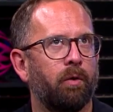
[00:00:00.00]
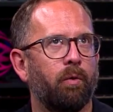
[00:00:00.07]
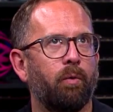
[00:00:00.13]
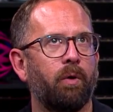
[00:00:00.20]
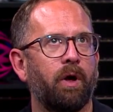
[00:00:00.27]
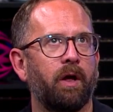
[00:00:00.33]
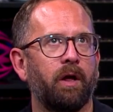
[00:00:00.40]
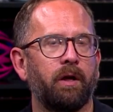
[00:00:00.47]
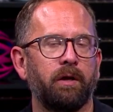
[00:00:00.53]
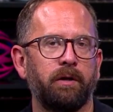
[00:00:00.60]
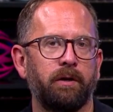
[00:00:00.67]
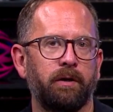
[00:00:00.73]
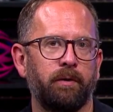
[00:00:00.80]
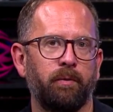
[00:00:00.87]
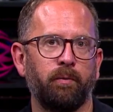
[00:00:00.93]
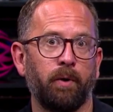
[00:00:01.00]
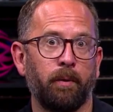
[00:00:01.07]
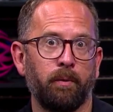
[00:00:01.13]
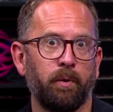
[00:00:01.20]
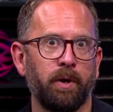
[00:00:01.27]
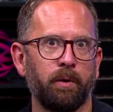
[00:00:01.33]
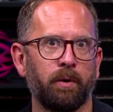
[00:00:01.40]
Well,
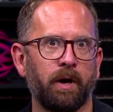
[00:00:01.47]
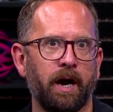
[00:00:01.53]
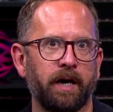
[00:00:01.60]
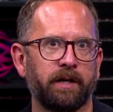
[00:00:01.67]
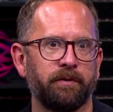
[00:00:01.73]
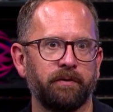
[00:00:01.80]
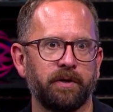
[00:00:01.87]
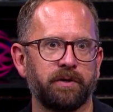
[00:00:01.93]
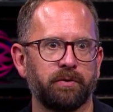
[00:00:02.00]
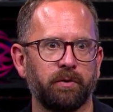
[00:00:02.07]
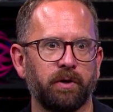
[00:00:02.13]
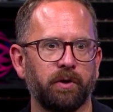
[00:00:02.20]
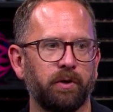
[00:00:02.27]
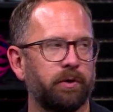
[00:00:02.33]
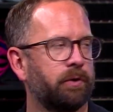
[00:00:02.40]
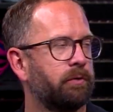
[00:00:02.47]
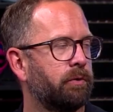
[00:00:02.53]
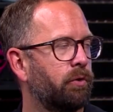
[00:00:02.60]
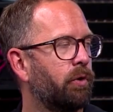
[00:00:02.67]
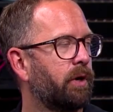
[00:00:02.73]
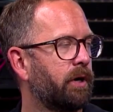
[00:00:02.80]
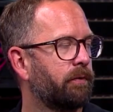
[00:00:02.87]
we were actively sort of
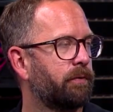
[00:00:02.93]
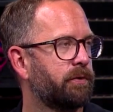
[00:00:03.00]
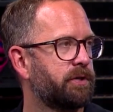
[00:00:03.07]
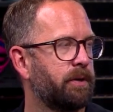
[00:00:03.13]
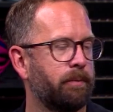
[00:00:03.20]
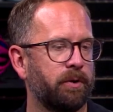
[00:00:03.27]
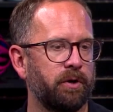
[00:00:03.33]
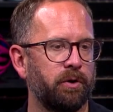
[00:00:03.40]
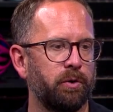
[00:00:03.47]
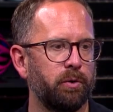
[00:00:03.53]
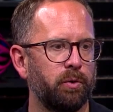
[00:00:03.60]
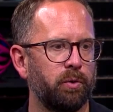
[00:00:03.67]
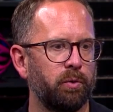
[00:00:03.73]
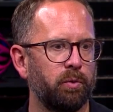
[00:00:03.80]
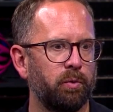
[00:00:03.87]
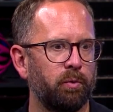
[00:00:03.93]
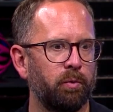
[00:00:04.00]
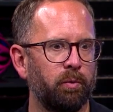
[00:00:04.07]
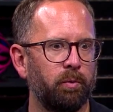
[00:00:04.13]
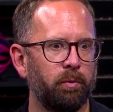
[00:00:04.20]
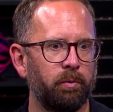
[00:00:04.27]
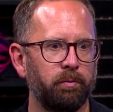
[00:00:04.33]
looking for someone
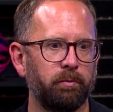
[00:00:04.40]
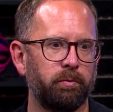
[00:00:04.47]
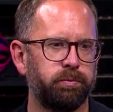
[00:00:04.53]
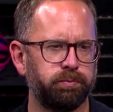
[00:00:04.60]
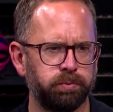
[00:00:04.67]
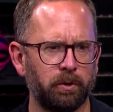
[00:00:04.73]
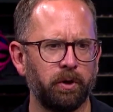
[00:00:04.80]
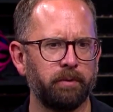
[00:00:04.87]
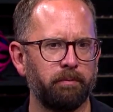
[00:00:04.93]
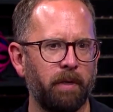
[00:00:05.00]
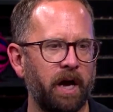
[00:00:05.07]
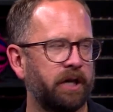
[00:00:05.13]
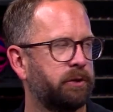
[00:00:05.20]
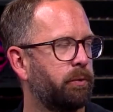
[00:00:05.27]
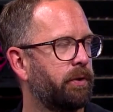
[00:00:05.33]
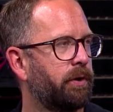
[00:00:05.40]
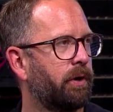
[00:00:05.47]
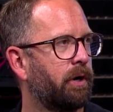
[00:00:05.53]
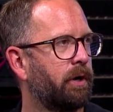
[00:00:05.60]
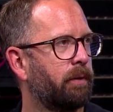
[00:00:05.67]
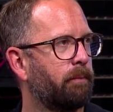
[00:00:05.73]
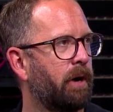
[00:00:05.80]
who could mesh with
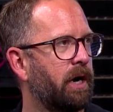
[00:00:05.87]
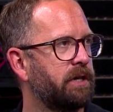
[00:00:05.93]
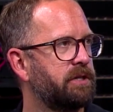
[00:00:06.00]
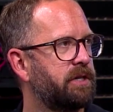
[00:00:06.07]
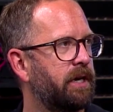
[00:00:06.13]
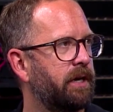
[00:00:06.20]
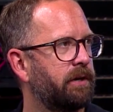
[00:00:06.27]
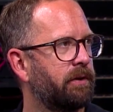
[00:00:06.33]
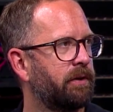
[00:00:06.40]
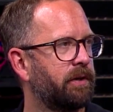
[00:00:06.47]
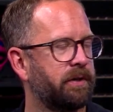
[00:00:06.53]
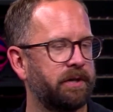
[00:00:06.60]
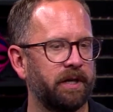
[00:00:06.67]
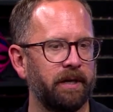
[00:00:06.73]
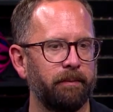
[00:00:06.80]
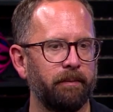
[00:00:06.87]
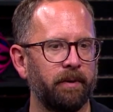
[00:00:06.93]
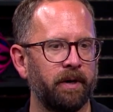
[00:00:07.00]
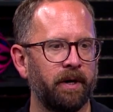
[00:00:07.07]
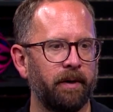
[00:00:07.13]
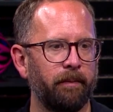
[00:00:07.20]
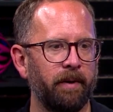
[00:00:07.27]
our mindset on the team.
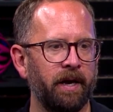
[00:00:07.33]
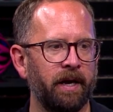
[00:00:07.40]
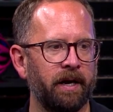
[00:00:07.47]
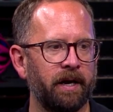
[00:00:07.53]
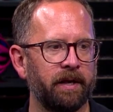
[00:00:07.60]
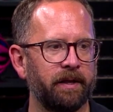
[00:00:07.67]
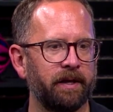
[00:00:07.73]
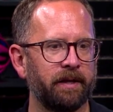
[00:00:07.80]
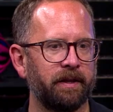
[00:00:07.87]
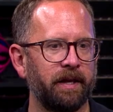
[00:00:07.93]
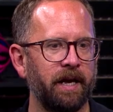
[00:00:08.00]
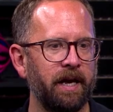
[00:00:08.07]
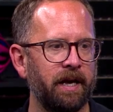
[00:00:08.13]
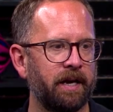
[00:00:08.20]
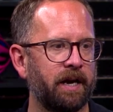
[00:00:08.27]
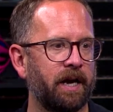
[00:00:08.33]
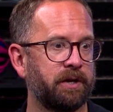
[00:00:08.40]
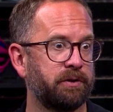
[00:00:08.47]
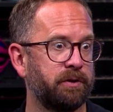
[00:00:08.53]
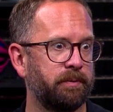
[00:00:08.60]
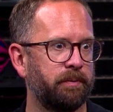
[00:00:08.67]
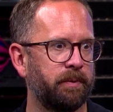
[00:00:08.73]
And I think they had
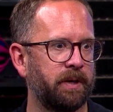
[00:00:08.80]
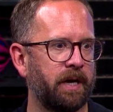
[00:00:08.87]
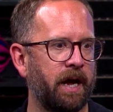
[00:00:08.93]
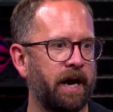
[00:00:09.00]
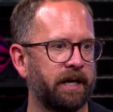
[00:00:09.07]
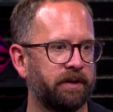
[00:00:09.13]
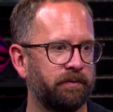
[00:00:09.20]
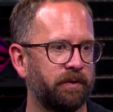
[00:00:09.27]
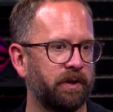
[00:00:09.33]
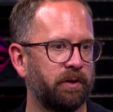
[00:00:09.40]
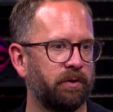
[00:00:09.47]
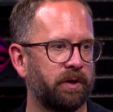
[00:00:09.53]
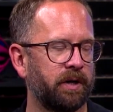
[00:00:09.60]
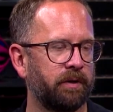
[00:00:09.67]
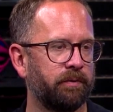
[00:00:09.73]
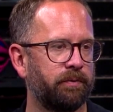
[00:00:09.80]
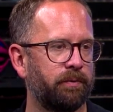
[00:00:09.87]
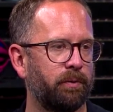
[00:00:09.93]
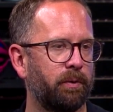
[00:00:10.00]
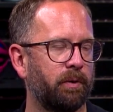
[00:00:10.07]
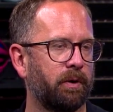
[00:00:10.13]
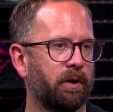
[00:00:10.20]
actually been actively looking
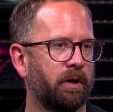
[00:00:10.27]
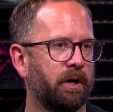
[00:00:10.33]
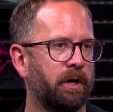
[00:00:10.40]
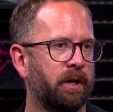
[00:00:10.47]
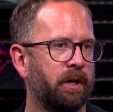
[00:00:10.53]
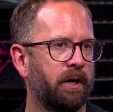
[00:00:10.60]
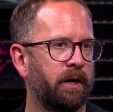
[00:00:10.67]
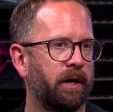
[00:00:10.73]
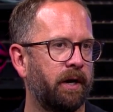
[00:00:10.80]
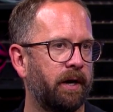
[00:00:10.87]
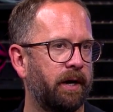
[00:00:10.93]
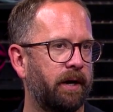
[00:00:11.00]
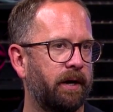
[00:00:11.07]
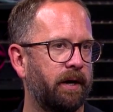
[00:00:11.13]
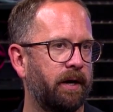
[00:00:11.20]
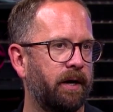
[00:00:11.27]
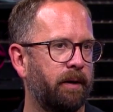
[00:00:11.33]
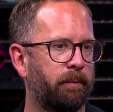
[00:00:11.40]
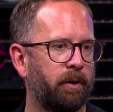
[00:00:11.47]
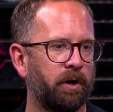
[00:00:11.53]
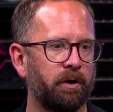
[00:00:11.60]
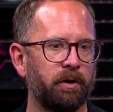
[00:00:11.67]
for
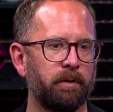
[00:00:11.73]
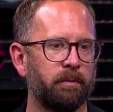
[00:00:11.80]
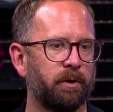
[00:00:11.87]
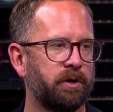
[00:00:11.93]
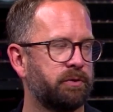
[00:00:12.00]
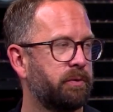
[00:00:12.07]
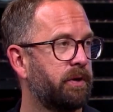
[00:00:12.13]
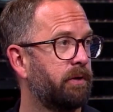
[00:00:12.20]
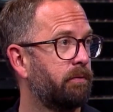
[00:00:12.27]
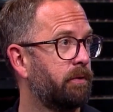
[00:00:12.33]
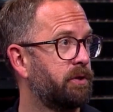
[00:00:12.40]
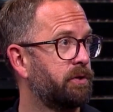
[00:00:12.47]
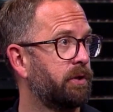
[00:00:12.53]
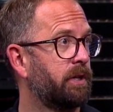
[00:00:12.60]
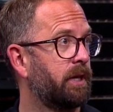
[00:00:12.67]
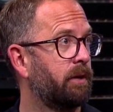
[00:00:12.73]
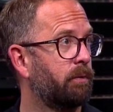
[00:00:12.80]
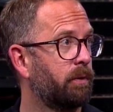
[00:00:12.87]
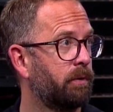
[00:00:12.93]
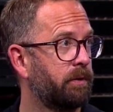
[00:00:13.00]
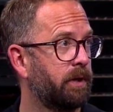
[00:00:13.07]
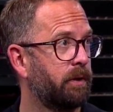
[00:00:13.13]
a partner to merge with. Originally, they
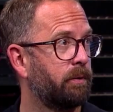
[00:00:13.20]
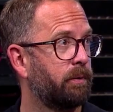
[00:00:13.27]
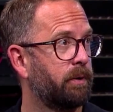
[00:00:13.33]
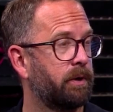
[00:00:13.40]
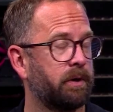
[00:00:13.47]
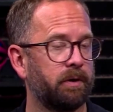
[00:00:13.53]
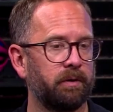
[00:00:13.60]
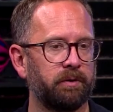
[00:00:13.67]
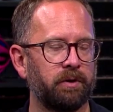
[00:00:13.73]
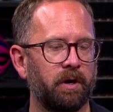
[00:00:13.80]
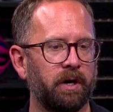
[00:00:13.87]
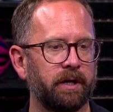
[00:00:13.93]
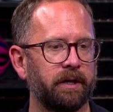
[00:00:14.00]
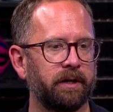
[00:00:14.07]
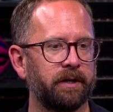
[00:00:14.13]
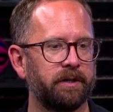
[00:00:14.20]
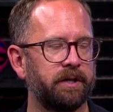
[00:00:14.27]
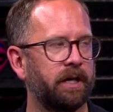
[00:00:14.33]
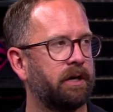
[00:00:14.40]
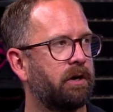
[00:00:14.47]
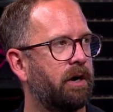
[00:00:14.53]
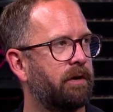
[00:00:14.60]
were talking to
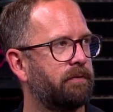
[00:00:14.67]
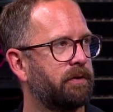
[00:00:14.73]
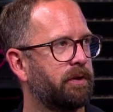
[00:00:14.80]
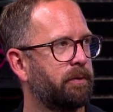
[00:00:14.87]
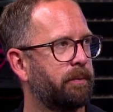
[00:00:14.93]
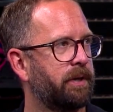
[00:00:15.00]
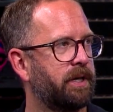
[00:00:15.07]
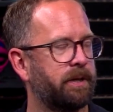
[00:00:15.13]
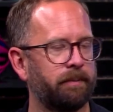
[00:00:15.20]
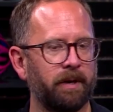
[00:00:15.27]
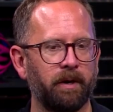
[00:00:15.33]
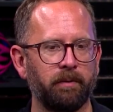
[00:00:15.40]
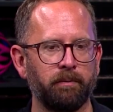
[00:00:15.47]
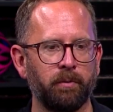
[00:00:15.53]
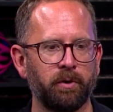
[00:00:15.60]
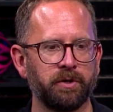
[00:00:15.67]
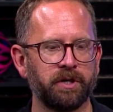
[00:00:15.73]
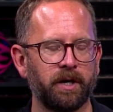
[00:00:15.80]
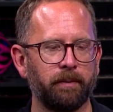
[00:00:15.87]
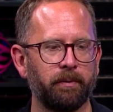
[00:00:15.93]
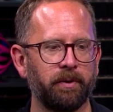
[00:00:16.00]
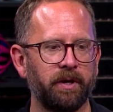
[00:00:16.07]
Tinkoff a little bit about
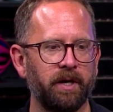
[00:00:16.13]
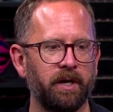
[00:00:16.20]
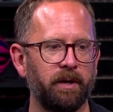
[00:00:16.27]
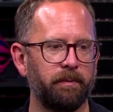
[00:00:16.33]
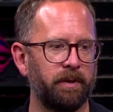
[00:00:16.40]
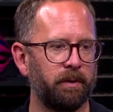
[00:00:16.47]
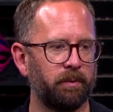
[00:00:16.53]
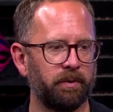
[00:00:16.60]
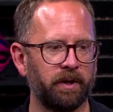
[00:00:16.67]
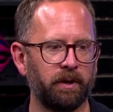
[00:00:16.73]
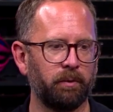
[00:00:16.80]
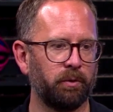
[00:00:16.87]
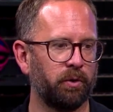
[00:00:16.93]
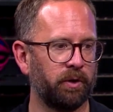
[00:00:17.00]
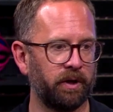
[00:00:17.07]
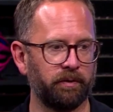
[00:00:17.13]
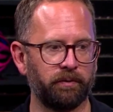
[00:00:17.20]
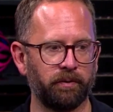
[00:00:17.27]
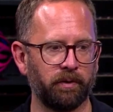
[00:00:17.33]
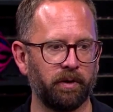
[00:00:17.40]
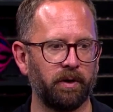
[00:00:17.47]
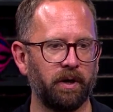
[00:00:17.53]
merging up with him. They were looking
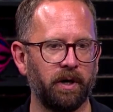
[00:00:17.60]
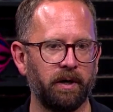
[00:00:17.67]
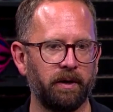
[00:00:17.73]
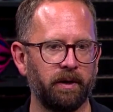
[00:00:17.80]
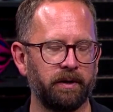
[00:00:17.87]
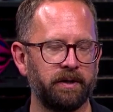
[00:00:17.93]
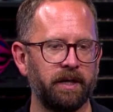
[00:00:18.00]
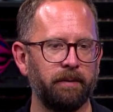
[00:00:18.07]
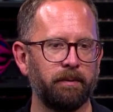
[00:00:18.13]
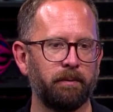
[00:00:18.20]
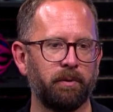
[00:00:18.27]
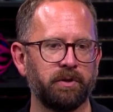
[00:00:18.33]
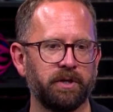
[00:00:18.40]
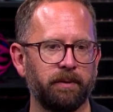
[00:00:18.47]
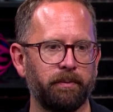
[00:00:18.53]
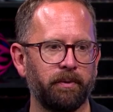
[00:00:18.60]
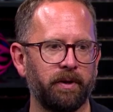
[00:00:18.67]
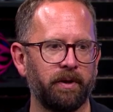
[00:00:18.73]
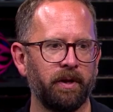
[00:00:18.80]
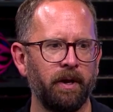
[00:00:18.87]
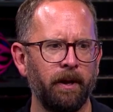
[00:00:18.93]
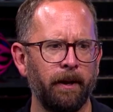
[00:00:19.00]
for a team to merge up with.